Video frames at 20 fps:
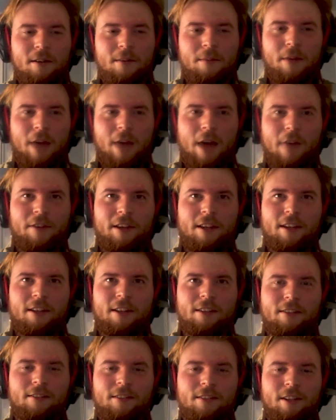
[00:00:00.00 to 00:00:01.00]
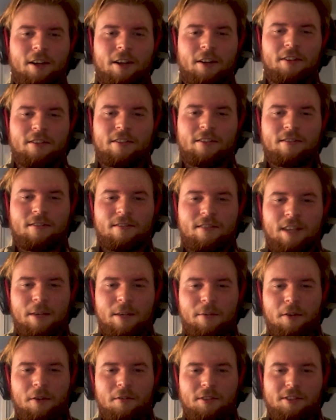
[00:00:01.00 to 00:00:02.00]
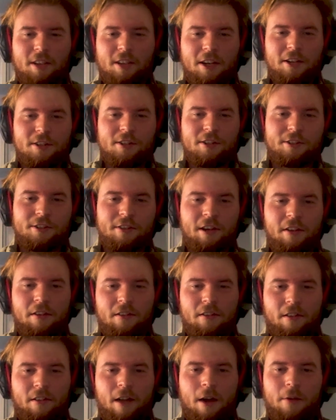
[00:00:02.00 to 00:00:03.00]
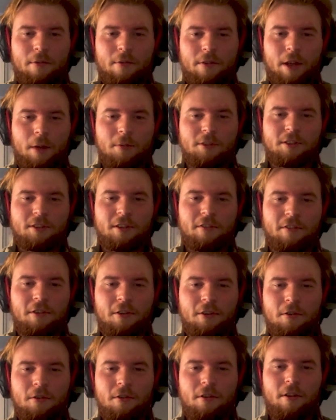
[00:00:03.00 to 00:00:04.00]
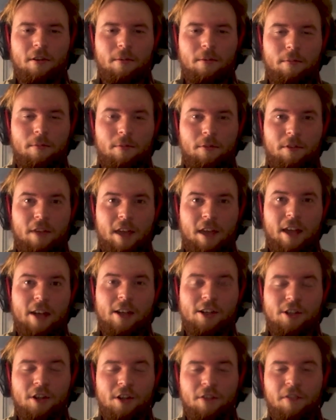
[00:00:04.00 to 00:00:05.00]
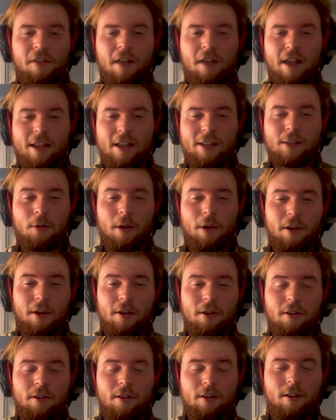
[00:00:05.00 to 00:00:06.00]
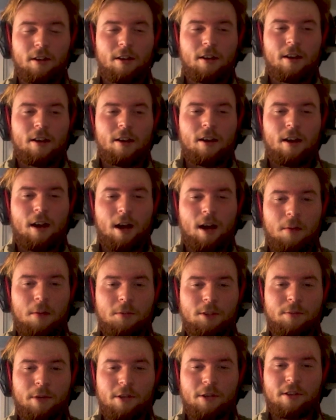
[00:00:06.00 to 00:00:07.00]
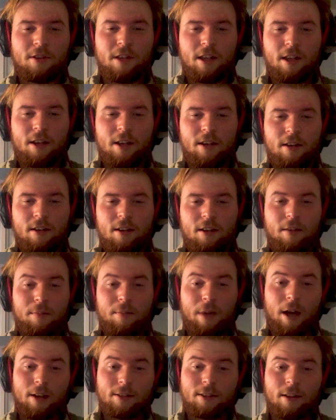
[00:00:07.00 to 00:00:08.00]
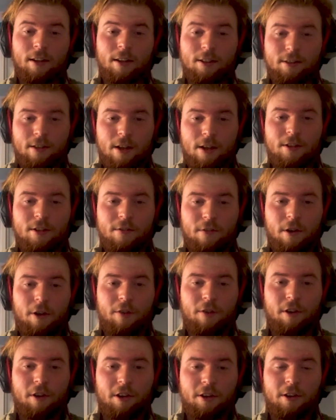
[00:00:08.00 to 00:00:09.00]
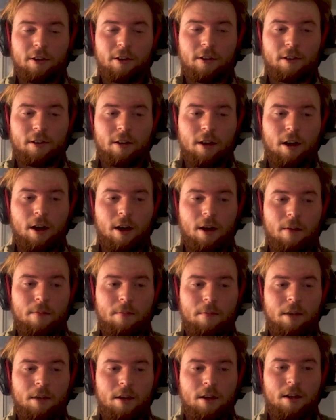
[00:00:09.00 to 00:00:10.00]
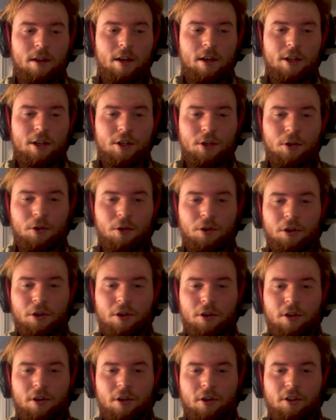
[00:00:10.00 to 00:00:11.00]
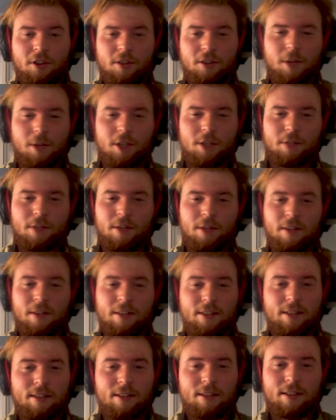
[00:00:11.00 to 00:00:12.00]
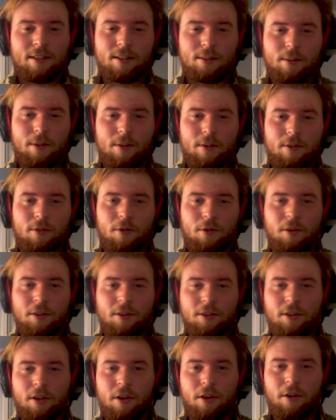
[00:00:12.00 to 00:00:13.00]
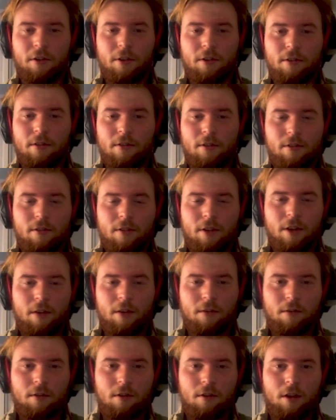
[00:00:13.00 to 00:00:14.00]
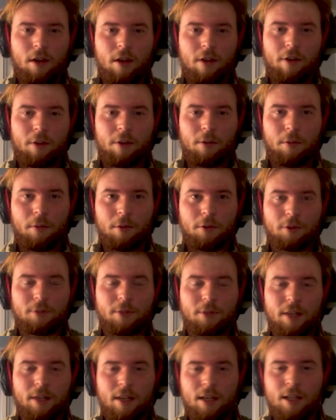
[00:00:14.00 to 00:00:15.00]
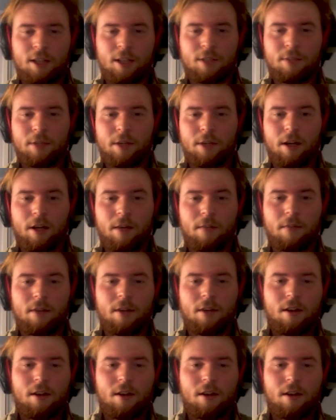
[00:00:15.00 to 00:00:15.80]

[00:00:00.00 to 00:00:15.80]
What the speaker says: having, you know, deep conversations or anything like that was difficult. The English over there is quite good, especially in Palestine. It's actually very, very good. In Jordan, not so much, but in the cities where the tourists go, then everyone will speak English. But I